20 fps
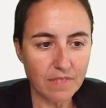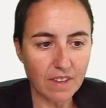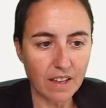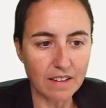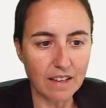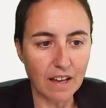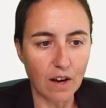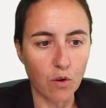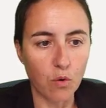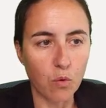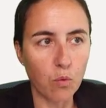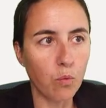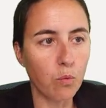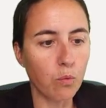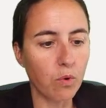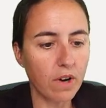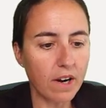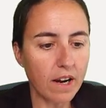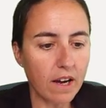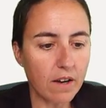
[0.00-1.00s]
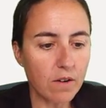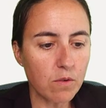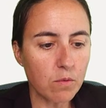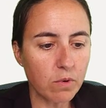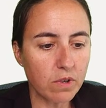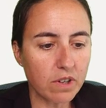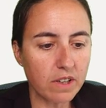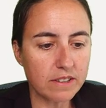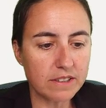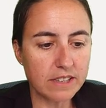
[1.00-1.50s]
Now, what I
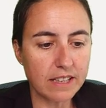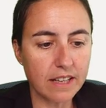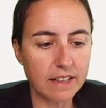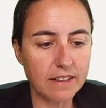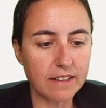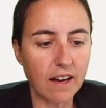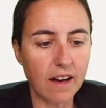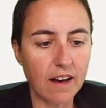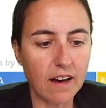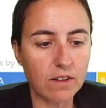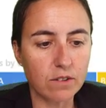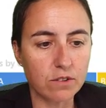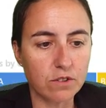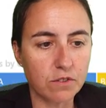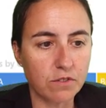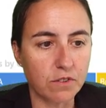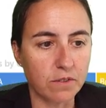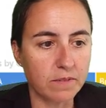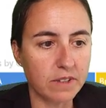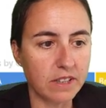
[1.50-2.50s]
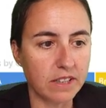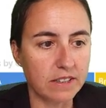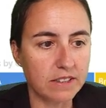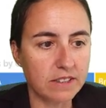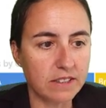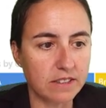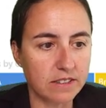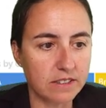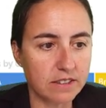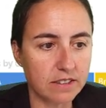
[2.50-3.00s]
want to take out from
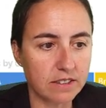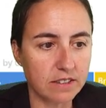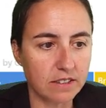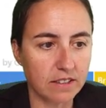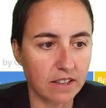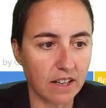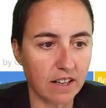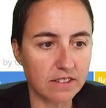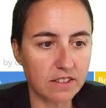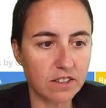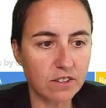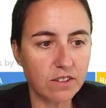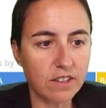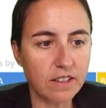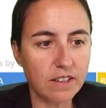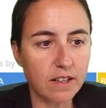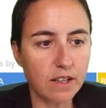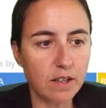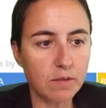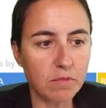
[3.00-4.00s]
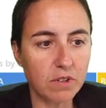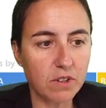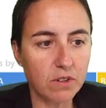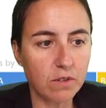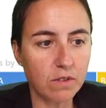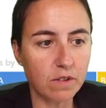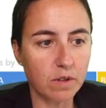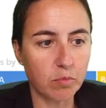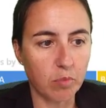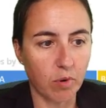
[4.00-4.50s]
this is category name and
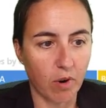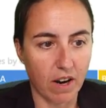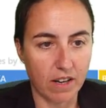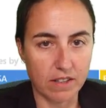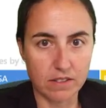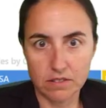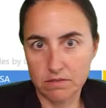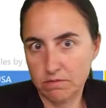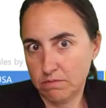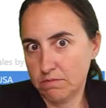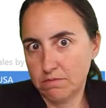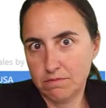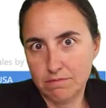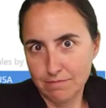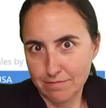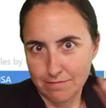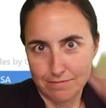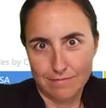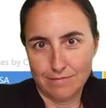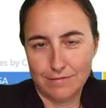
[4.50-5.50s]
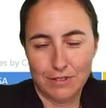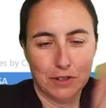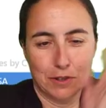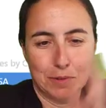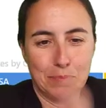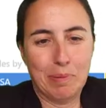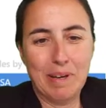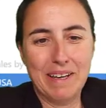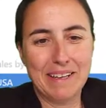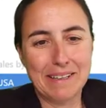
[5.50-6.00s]
unit price.
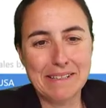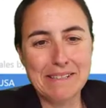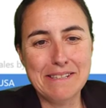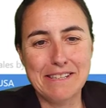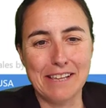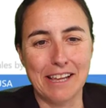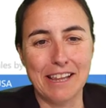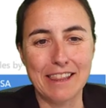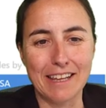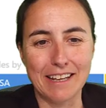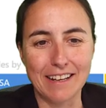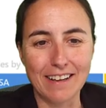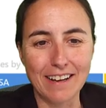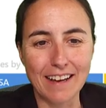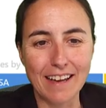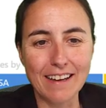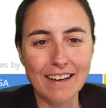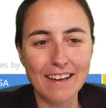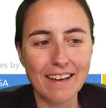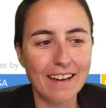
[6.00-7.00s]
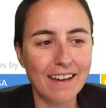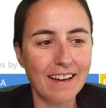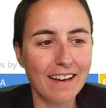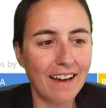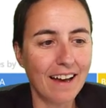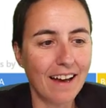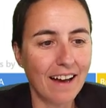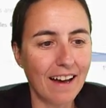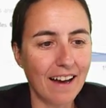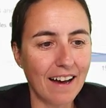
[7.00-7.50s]
Just picking something, okay?
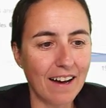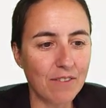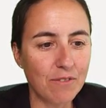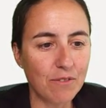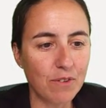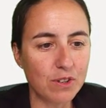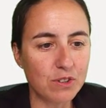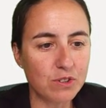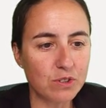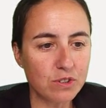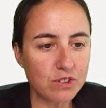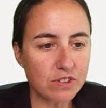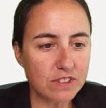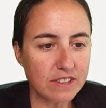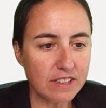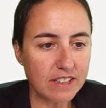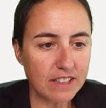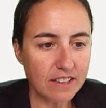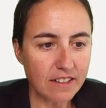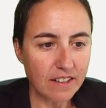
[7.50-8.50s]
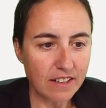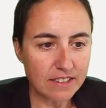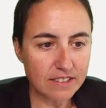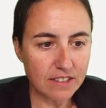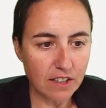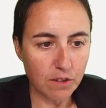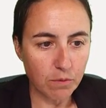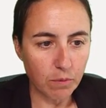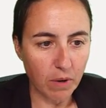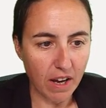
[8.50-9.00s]
And what you see here is
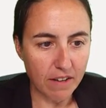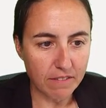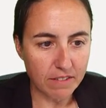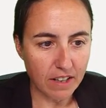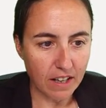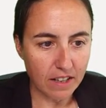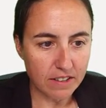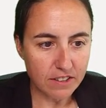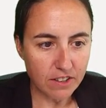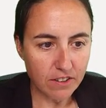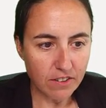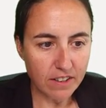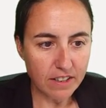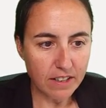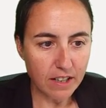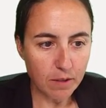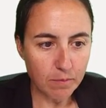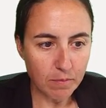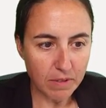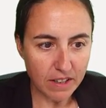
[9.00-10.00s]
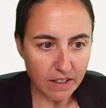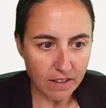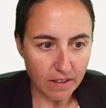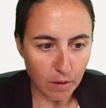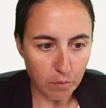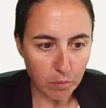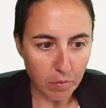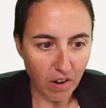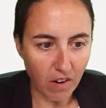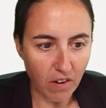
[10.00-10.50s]
that we have category name and then
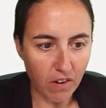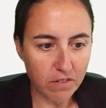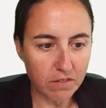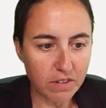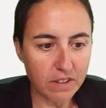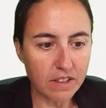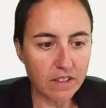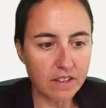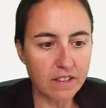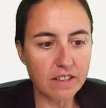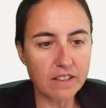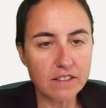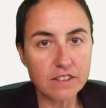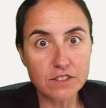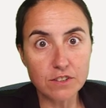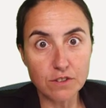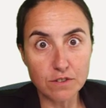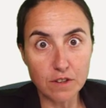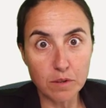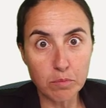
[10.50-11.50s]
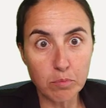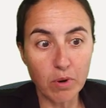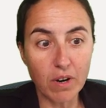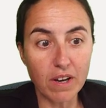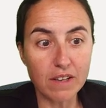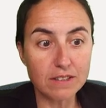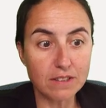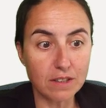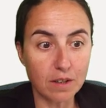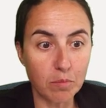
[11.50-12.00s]
above, and then there is unit
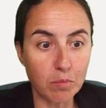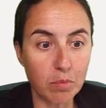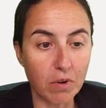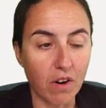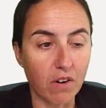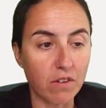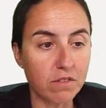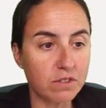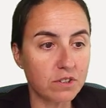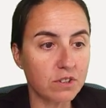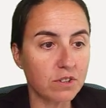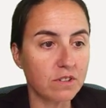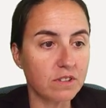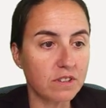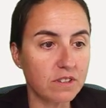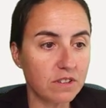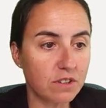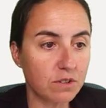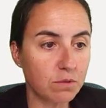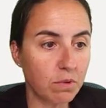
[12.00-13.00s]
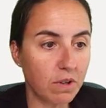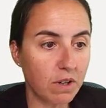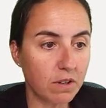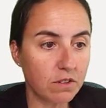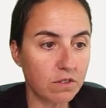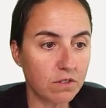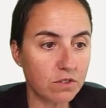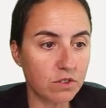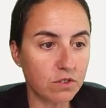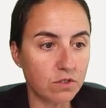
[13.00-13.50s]
price above. So this is what I'm
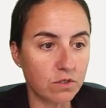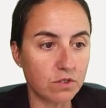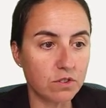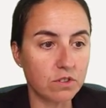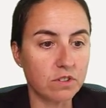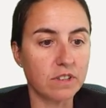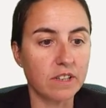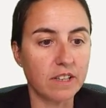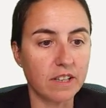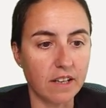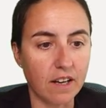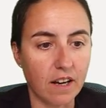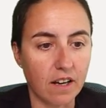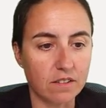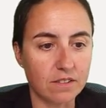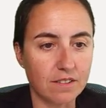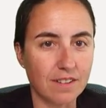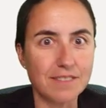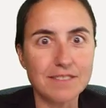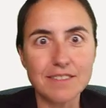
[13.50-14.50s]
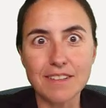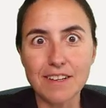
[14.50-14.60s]
going to do to take it out.